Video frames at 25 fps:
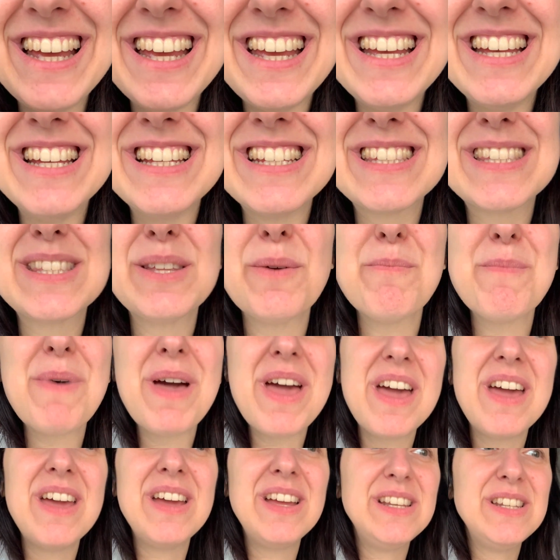is the
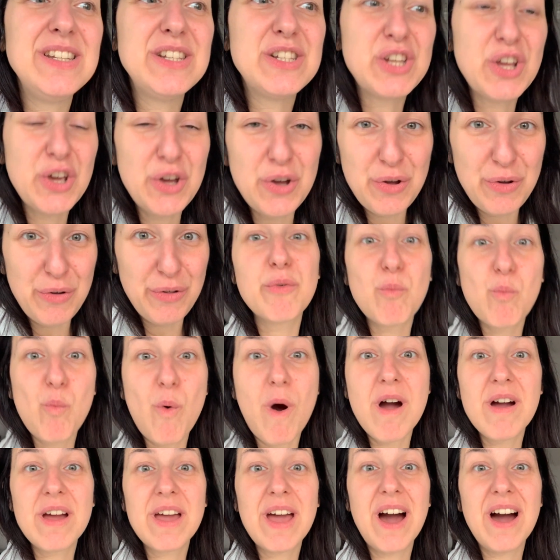main tooth
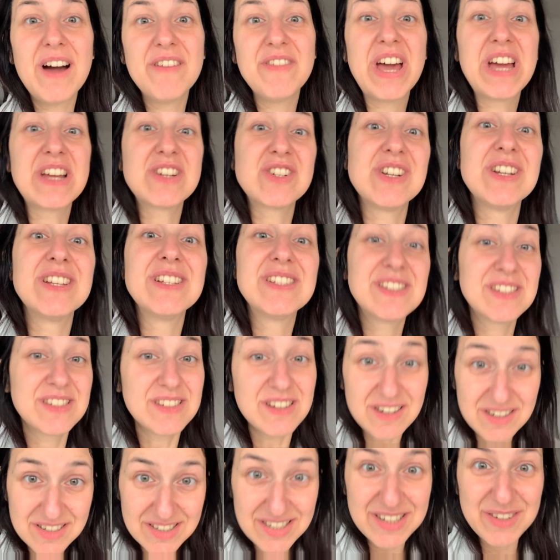why I've actually
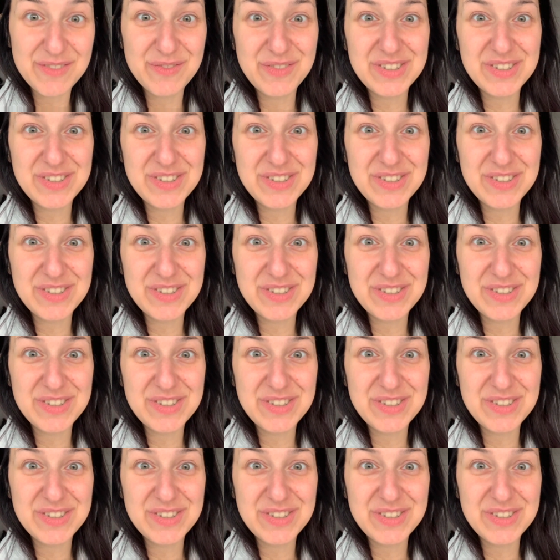started